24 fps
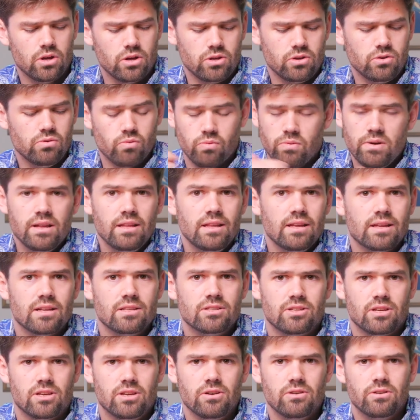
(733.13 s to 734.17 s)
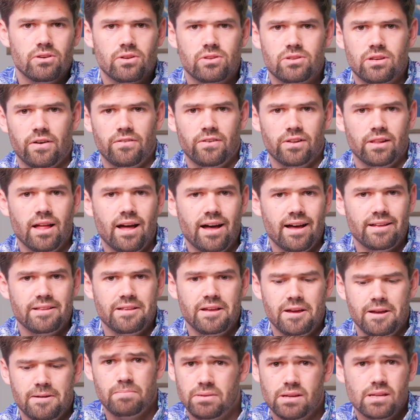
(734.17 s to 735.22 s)
you really can secure yourself a lot
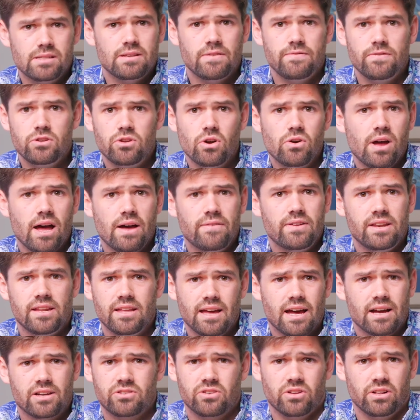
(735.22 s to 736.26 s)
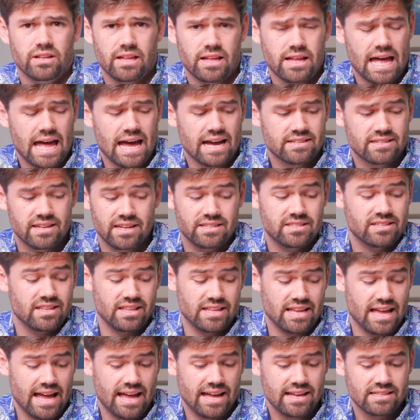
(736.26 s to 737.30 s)
because if you don't have any external access to the
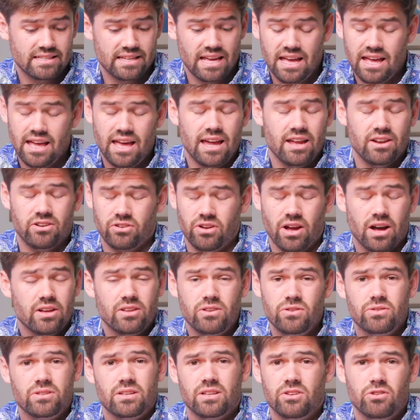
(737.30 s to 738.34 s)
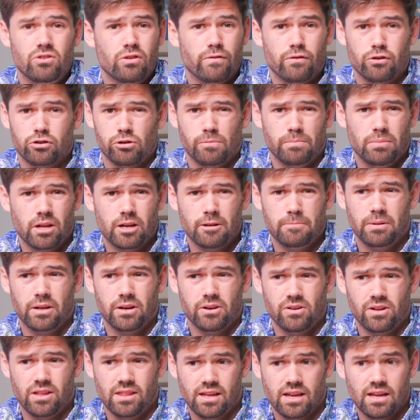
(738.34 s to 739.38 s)
NAS and you're not using universal plug and play
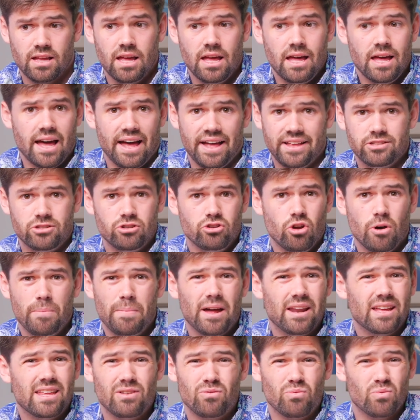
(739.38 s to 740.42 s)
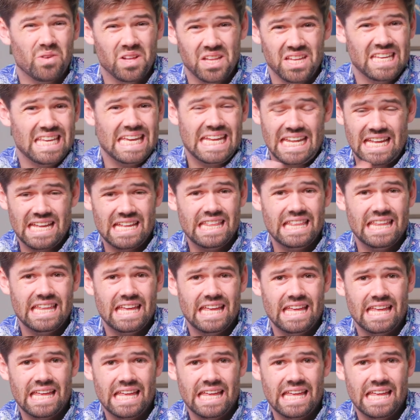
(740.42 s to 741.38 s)
or anything, and so nobody can really get in,